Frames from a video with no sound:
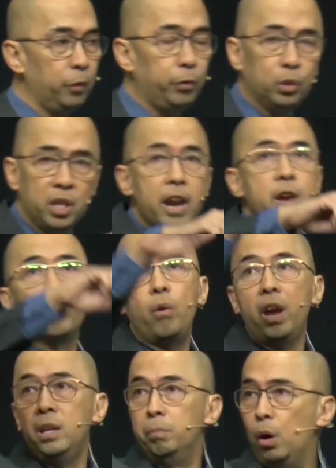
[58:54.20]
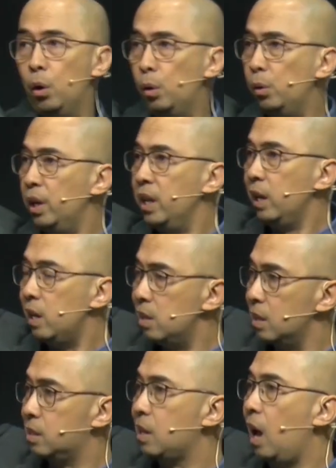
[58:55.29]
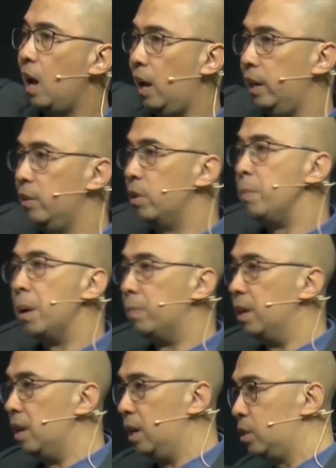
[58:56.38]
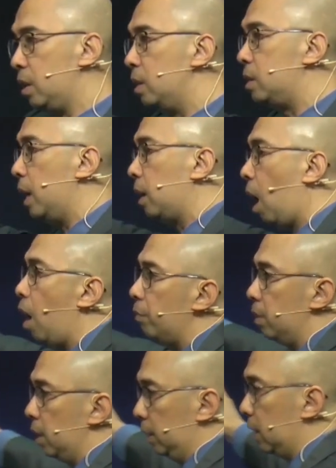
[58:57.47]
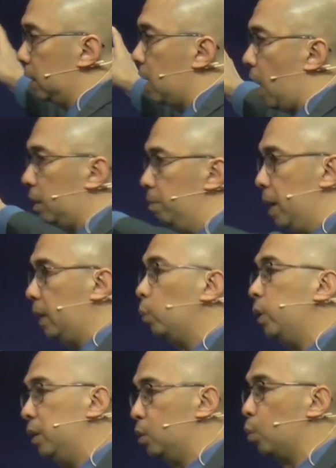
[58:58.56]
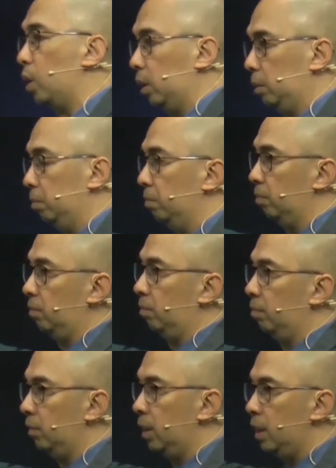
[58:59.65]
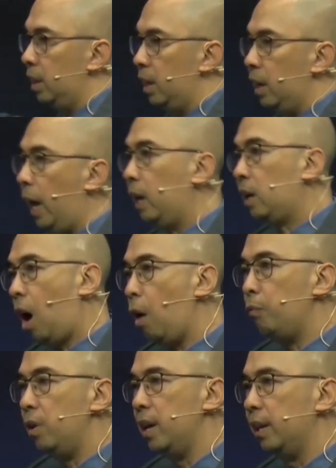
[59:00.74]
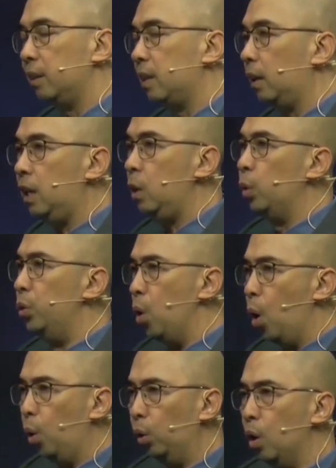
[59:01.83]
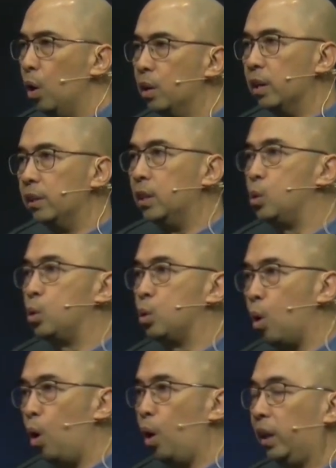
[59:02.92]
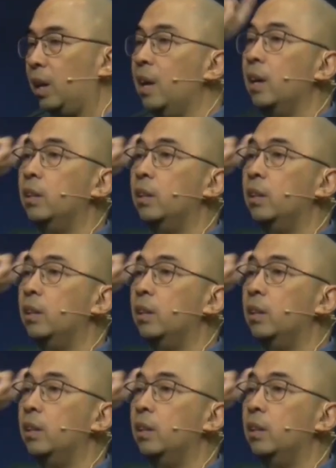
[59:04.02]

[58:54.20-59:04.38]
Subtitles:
If you see a rainbow in the sky, remember this, it's a covenant that God made with this world. A covenant that He would no longer destroy